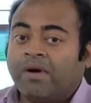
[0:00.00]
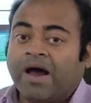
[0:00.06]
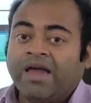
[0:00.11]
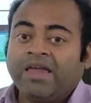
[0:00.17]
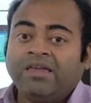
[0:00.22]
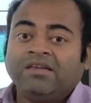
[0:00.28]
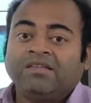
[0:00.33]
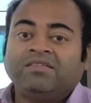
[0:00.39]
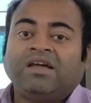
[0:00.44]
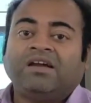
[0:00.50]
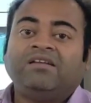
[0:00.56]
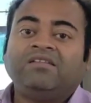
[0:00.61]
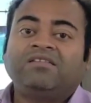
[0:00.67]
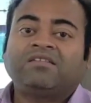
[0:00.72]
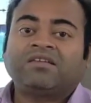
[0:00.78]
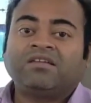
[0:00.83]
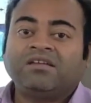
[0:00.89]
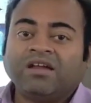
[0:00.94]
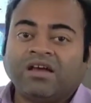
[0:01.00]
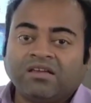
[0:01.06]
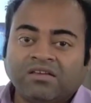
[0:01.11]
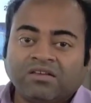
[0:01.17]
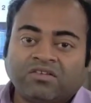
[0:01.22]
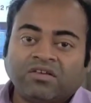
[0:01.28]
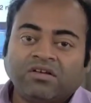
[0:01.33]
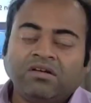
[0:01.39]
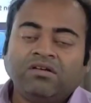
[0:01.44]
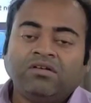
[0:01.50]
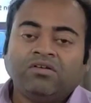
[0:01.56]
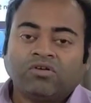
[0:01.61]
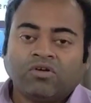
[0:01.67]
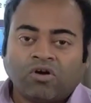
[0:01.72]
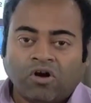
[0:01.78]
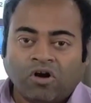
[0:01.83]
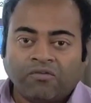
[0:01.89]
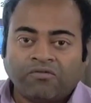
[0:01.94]
by the
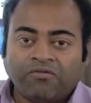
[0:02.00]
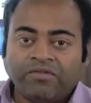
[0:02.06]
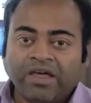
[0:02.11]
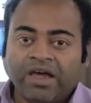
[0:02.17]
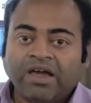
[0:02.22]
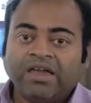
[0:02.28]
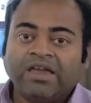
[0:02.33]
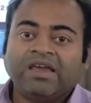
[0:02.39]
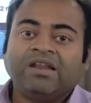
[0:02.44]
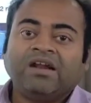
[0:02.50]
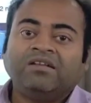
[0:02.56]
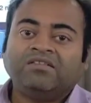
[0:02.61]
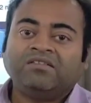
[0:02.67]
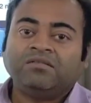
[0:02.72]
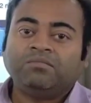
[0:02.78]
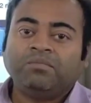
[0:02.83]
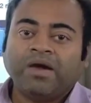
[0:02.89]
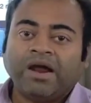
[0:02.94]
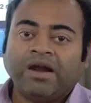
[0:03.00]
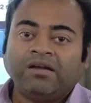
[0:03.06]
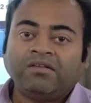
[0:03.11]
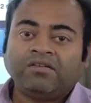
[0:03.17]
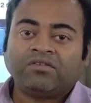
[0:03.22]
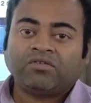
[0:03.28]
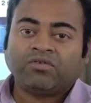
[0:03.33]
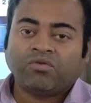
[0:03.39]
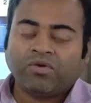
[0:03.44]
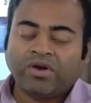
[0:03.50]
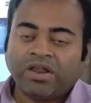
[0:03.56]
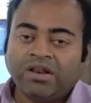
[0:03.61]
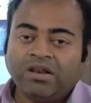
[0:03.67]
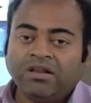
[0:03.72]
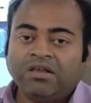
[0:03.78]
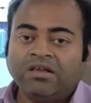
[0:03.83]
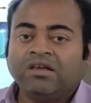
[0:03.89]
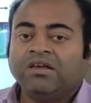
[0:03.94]
discretization of the energy bands
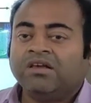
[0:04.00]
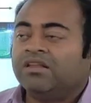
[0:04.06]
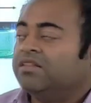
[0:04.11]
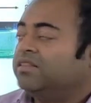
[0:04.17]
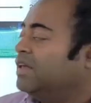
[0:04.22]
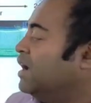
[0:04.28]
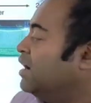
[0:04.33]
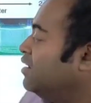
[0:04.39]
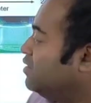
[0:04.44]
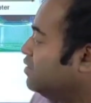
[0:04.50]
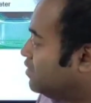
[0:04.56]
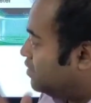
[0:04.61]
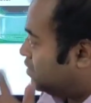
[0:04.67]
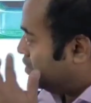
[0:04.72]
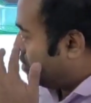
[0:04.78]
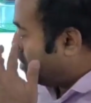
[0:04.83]
when there is